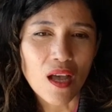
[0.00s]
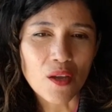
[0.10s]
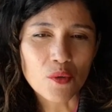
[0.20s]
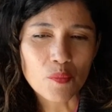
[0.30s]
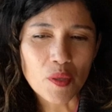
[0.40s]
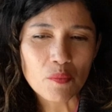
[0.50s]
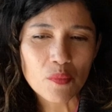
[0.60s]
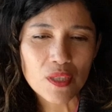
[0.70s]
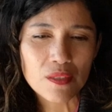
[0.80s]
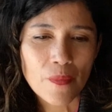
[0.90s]
I
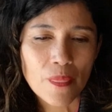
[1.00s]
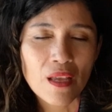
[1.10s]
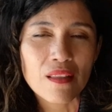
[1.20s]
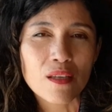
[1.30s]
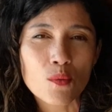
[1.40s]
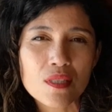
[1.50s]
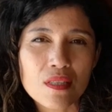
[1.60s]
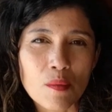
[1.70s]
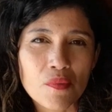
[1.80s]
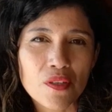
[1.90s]
remember there was
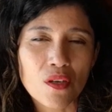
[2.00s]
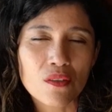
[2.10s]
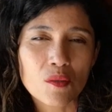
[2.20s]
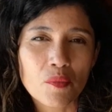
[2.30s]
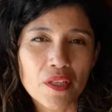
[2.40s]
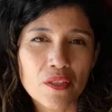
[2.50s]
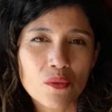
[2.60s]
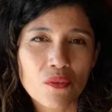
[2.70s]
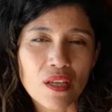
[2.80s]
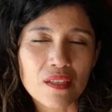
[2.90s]
something on the
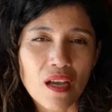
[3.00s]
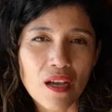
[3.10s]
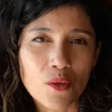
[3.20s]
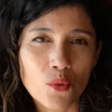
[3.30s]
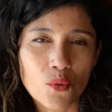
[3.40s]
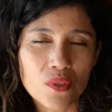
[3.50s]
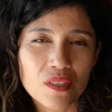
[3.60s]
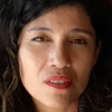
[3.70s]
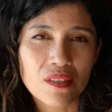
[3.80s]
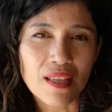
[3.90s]
menu that I ordered